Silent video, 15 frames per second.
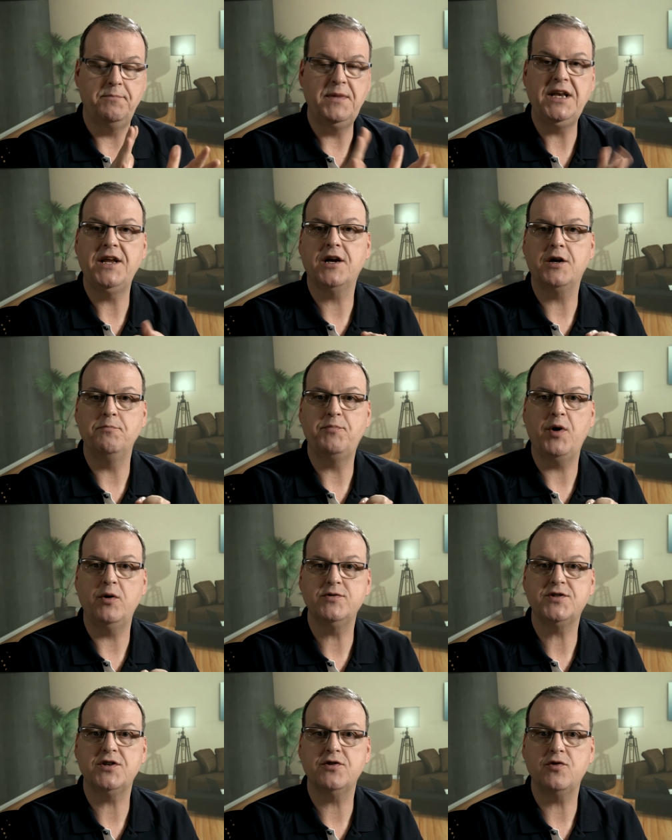Media
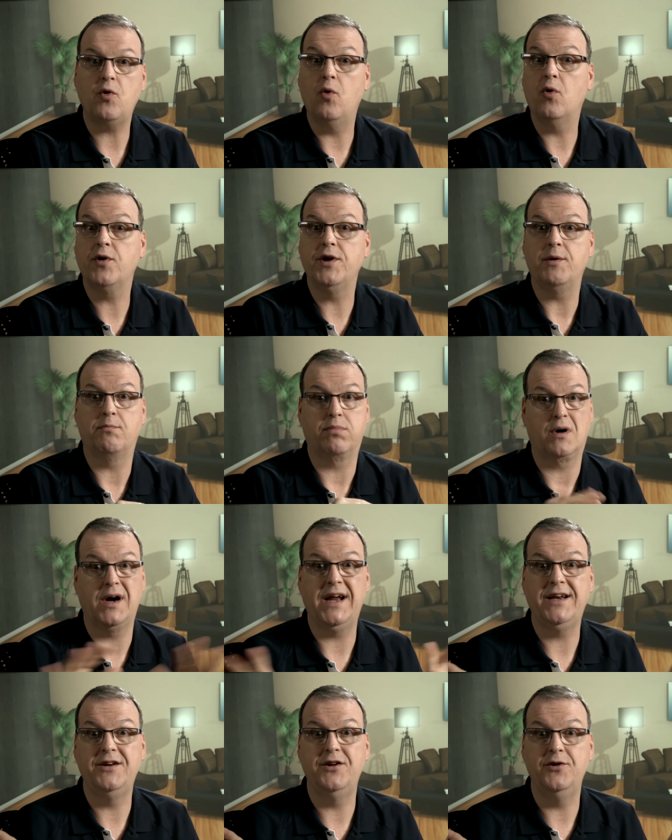Composer, or you're
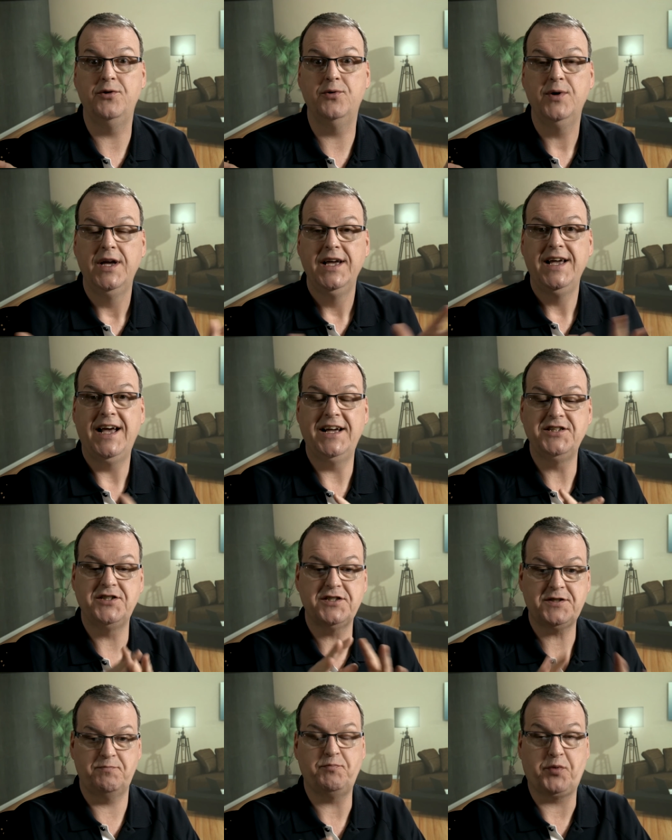brand new and
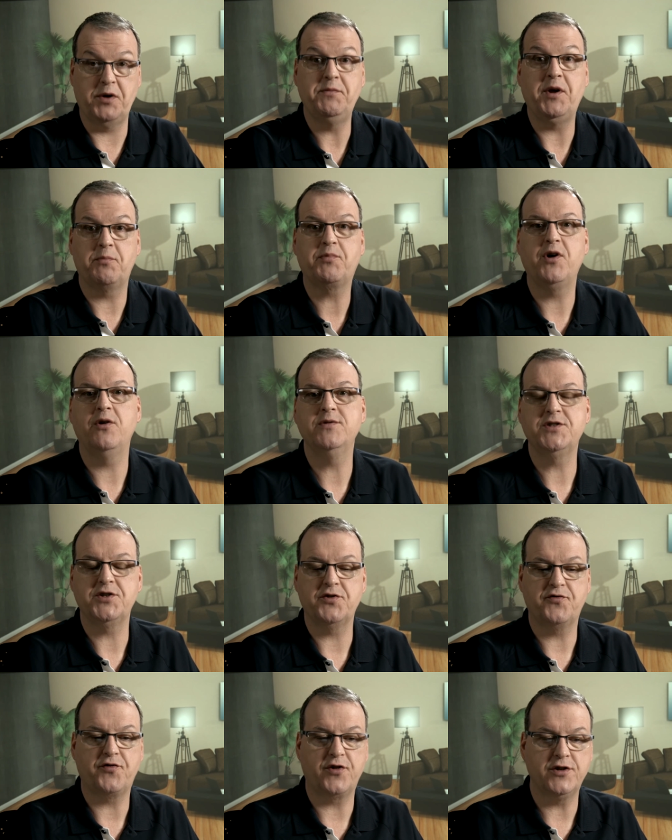just Premiere Pro is
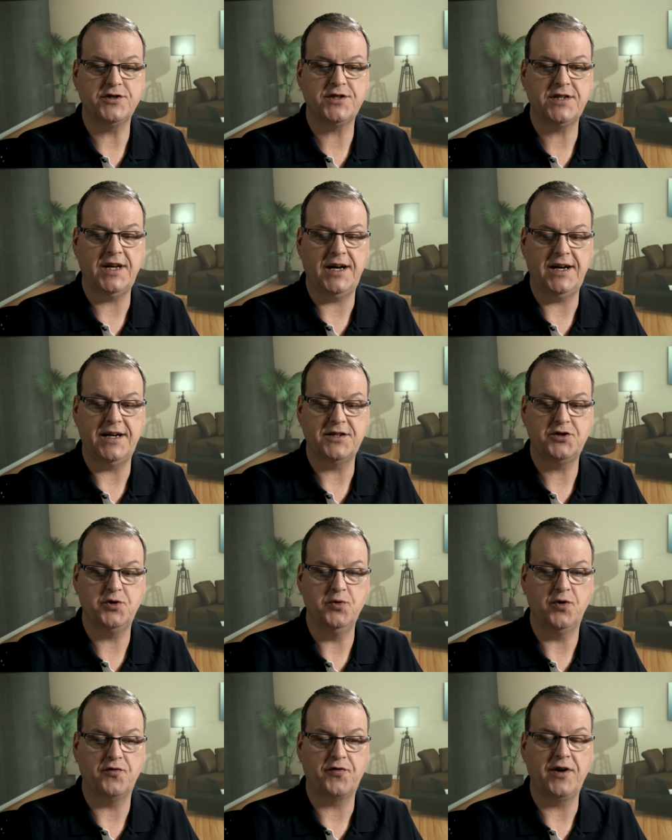your first uh,
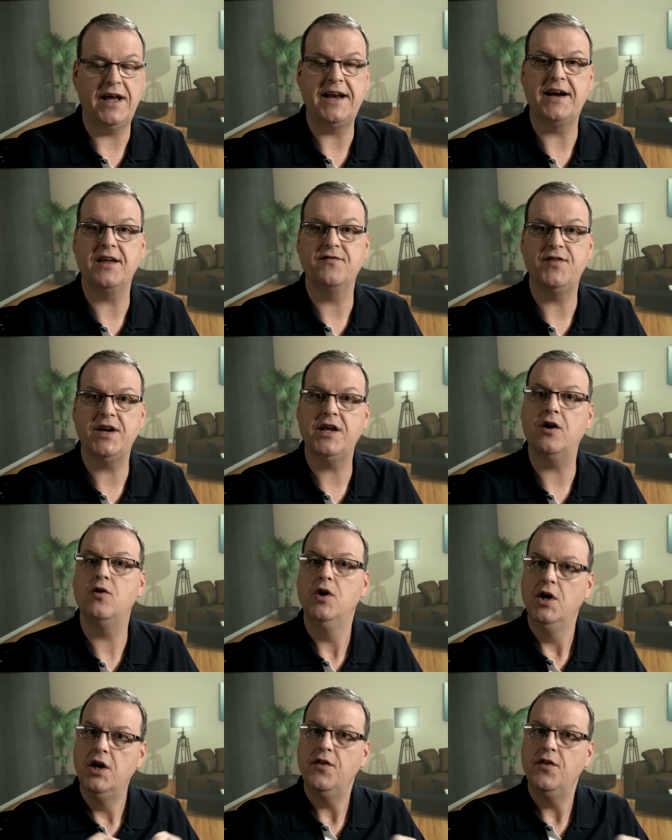tool for editing video,